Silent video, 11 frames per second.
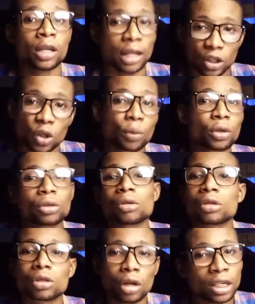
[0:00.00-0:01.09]
You are supposed
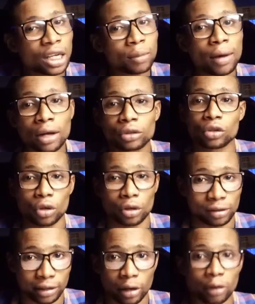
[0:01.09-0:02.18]
to sort them out
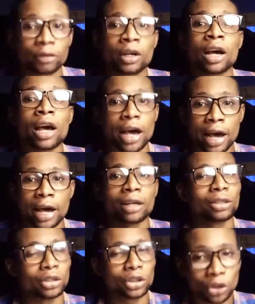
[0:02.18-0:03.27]
yourself
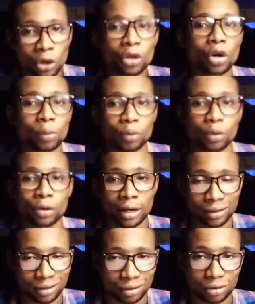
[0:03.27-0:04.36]
and show your
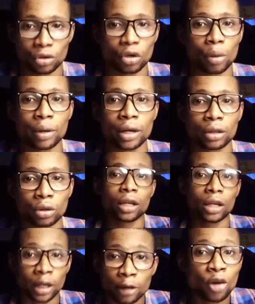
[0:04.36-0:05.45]
progress to your
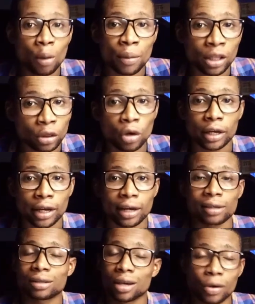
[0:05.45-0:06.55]
mentor. If your mentor
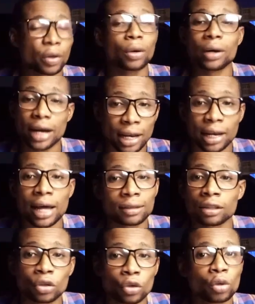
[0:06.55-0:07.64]
cares, it will
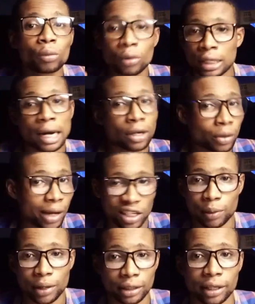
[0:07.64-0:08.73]
enlighten you more than you
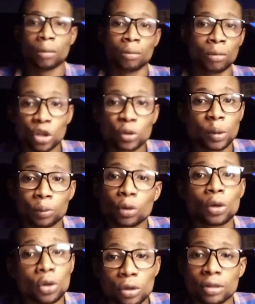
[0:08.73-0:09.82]
expected. Most people
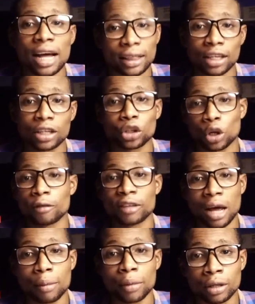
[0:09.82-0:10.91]
lose the attention of
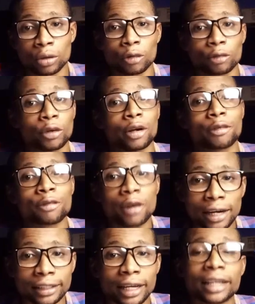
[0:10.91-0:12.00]
their mentor for a
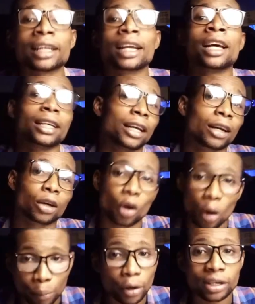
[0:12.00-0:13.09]
fact that they
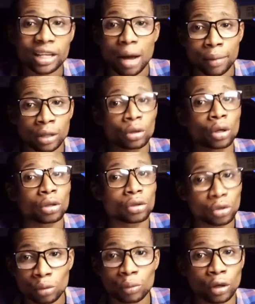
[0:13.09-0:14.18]
compel their mentor
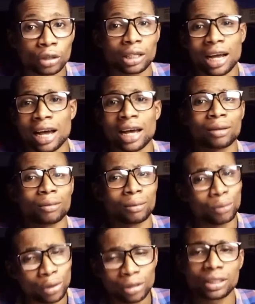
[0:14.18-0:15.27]
too much and
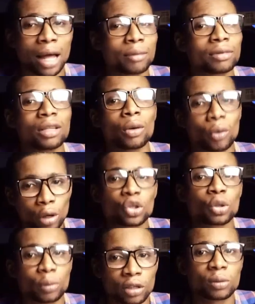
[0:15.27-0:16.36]
most times they want
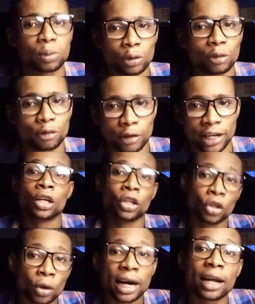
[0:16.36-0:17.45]
to be spoon-fed.
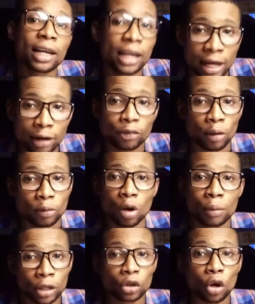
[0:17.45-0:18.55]
You can learn from your
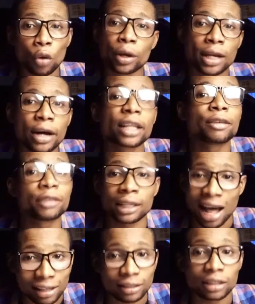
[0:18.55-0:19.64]
mentor without even
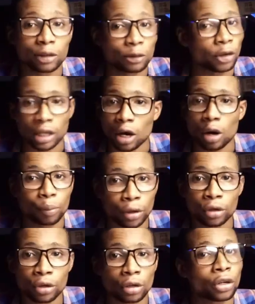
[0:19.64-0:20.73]
asking for their
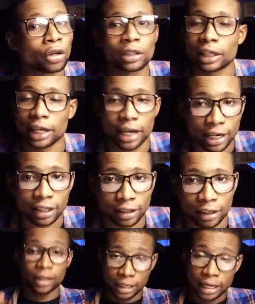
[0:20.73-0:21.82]
opinion on
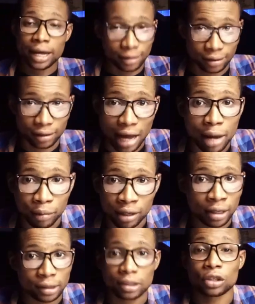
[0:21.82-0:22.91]
anything. Yes, I
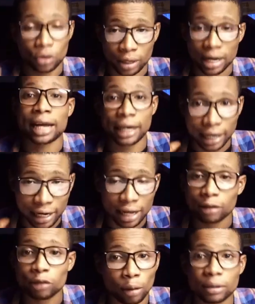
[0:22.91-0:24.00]
mean it. You can
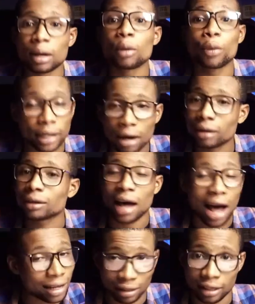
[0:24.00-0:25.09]
learn from them without
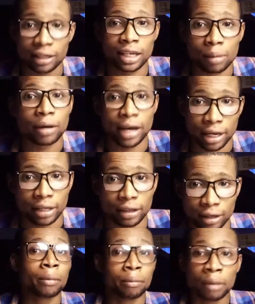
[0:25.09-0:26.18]
asking them
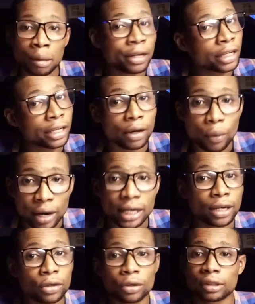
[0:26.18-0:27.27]
anything. Maybe in the way
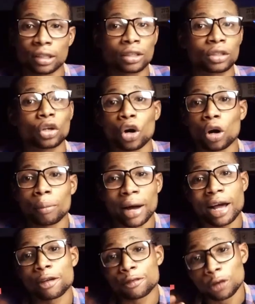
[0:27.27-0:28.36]
they do things or
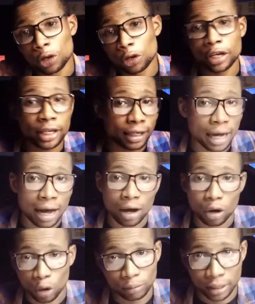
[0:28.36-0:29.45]
by following their
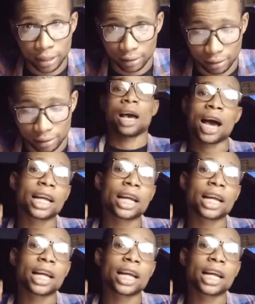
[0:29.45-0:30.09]
updates.